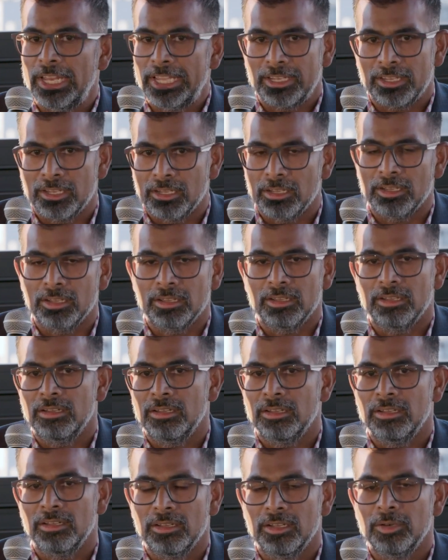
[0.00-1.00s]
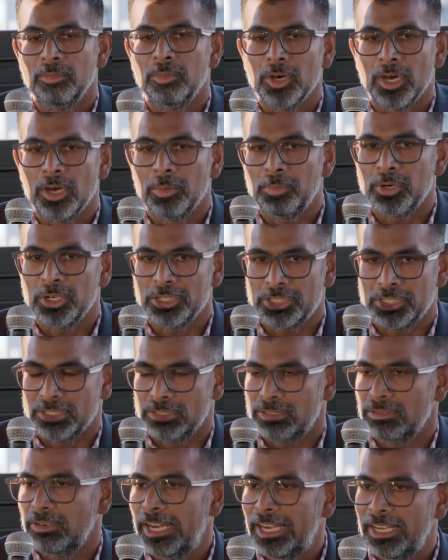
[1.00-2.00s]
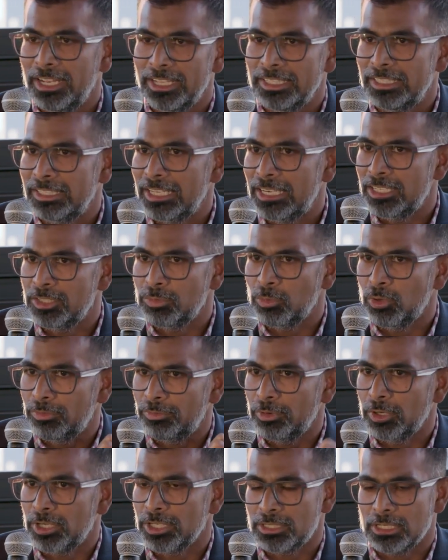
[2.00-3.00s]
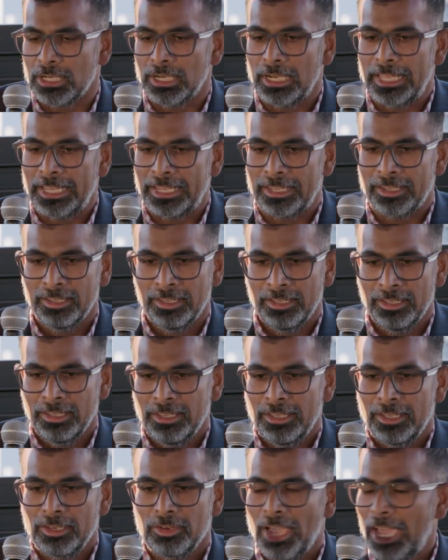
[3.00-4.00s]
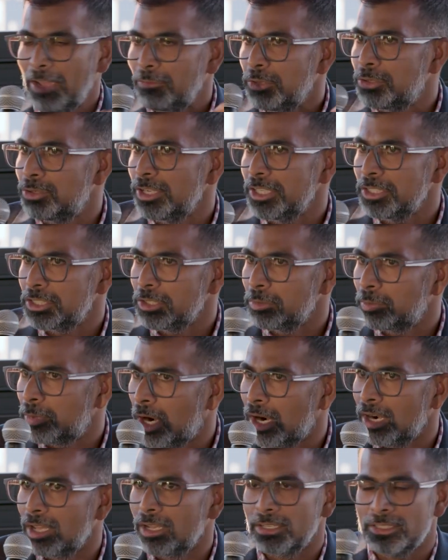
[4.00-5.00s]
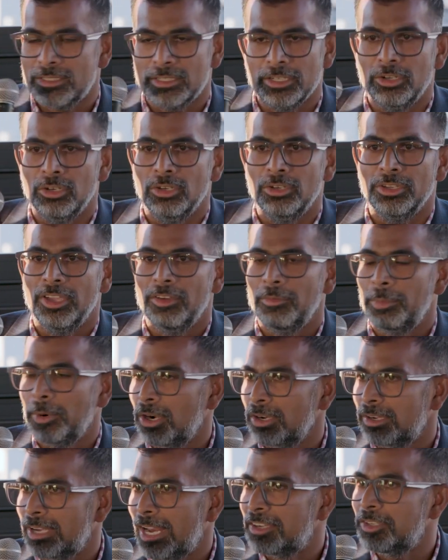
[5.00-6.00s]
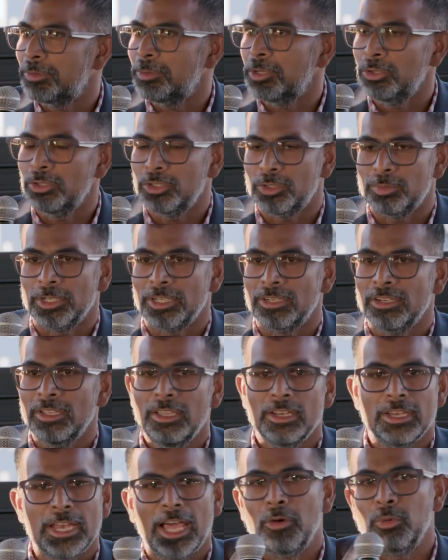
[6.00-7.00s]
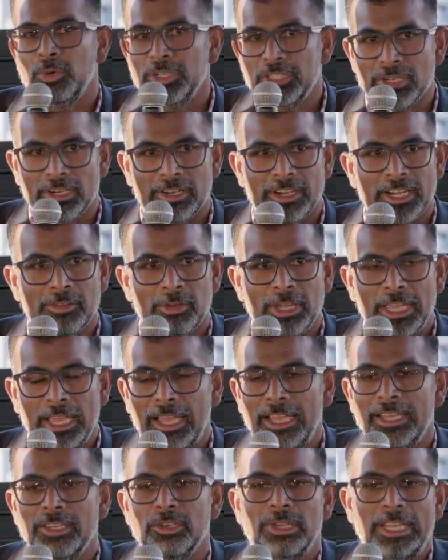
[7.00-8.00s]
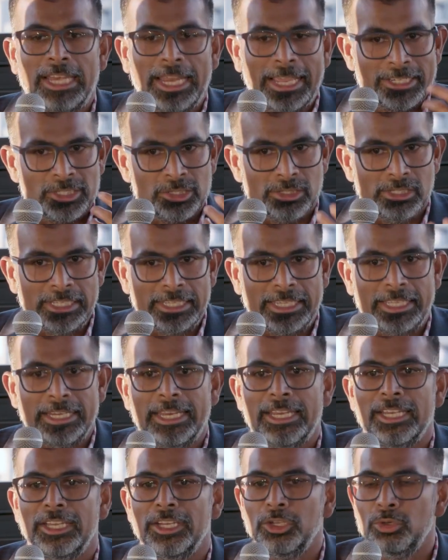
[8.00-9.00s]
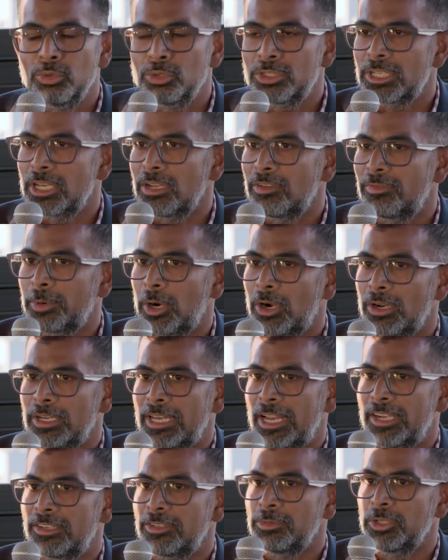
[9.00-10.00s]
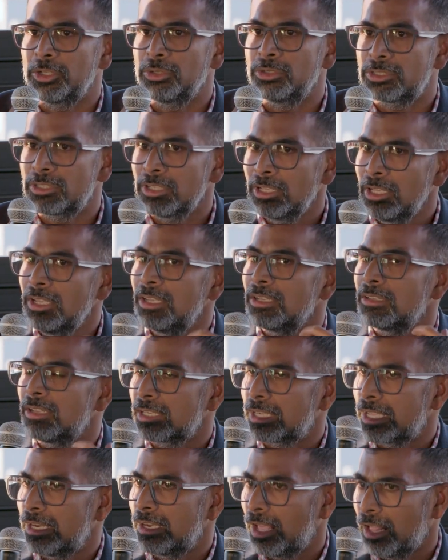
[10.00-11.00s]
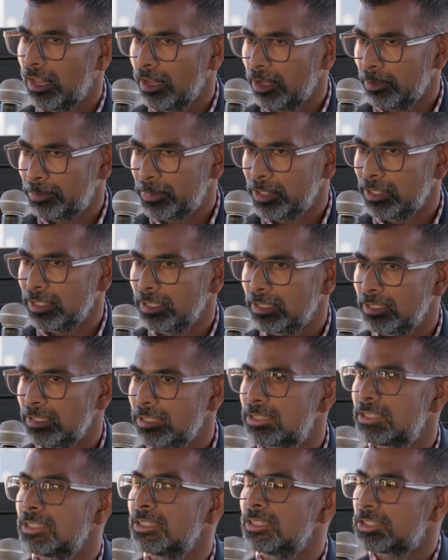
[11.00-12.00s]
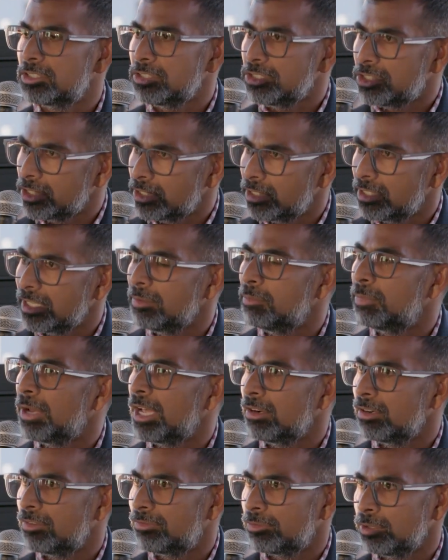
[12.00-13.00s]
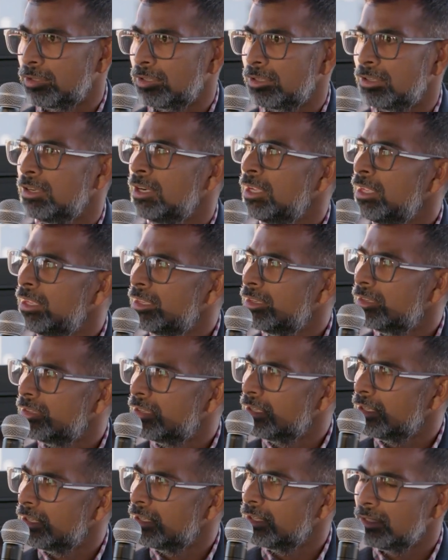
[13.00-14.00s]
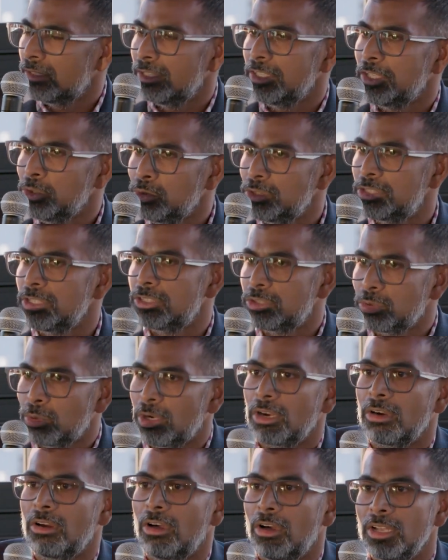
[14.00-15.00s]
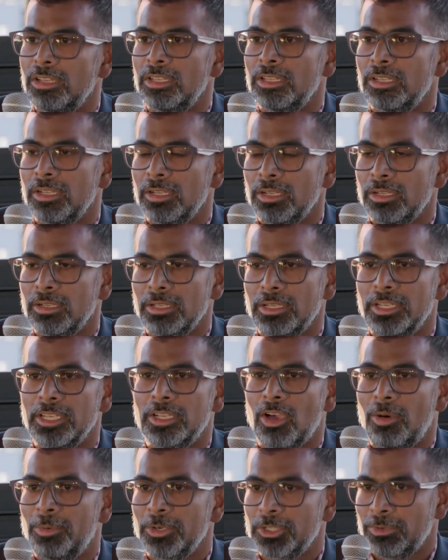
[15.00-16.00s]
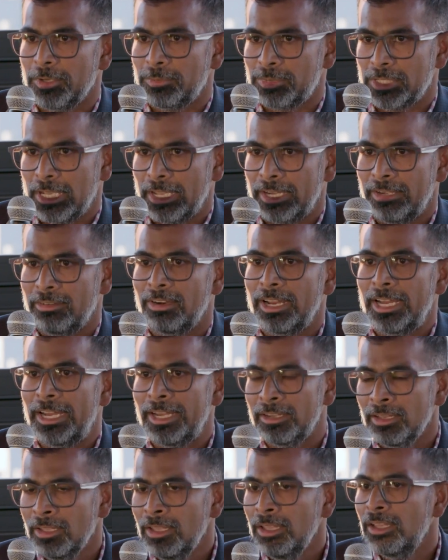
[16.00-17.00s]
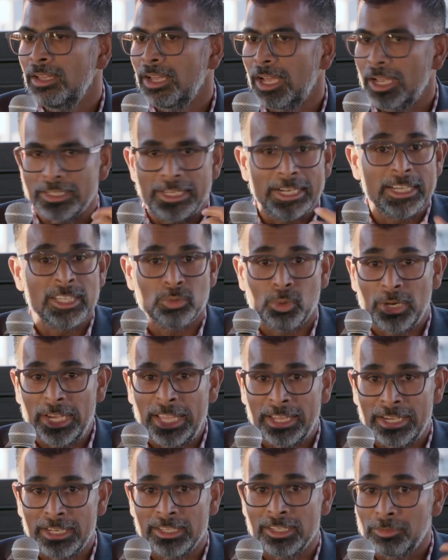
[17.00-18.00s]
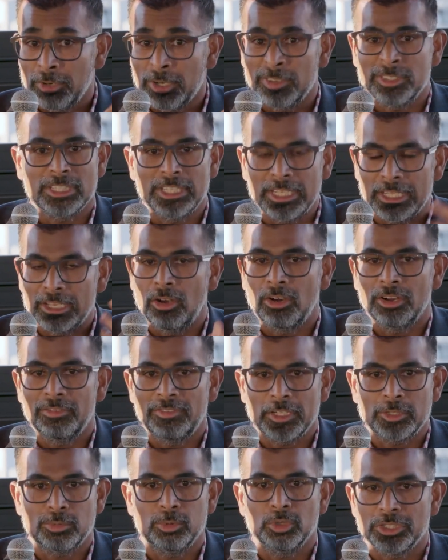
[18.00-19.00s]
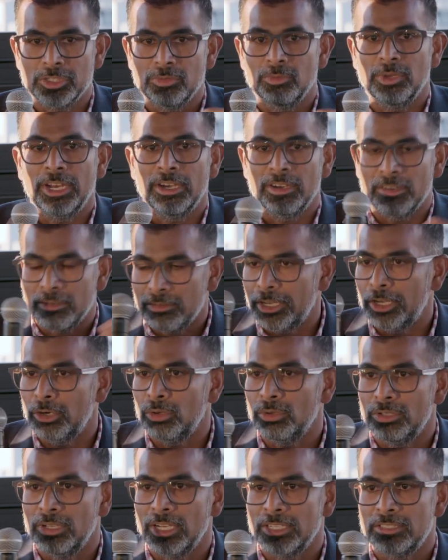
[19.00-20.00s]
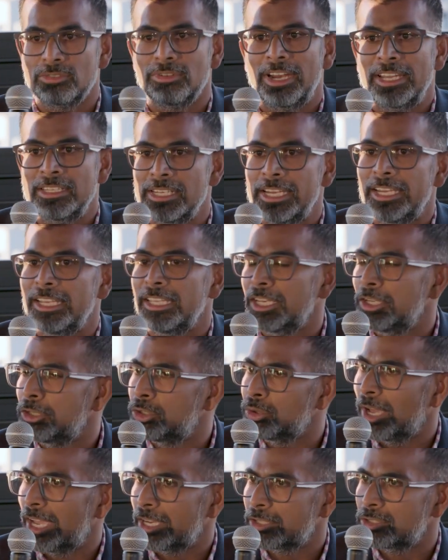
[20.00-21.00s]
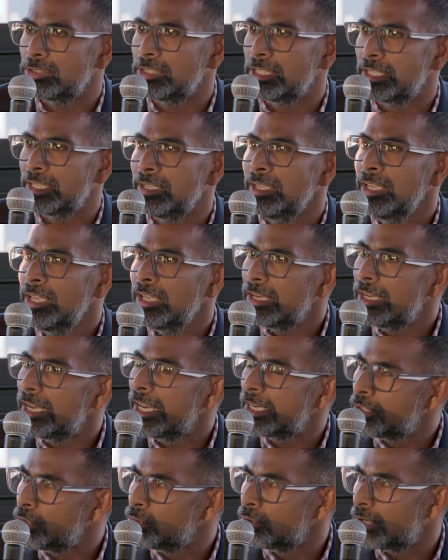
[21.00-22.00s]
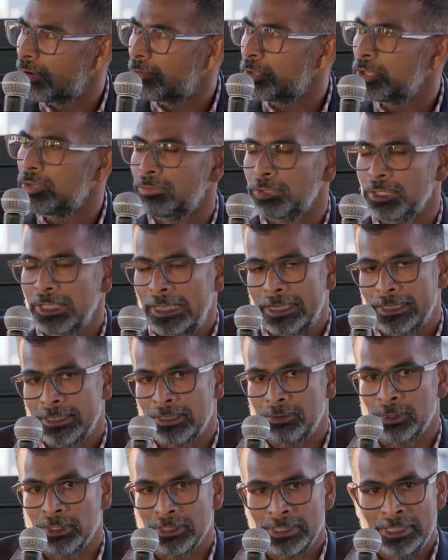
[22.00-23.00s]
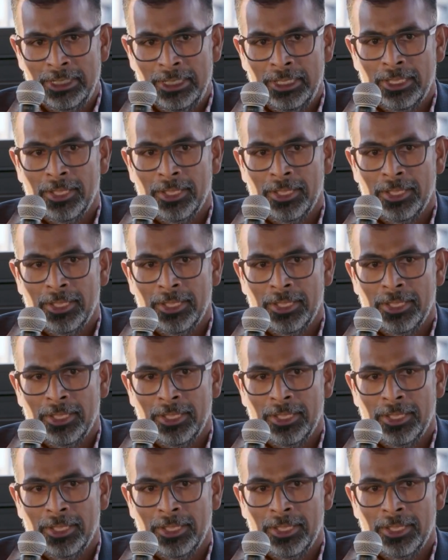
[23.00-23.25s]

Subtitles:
like a purchase, right? I think that is more focused on, like, you have the traditional products, you have product attributes, but now with generative AI, you can actually create new set of product attributes that can help the search journey better for the users who are on the e-commerce website, right? That is one area that we are seeing a lot of explosion where, that's translating into actually net new revenue for the customers.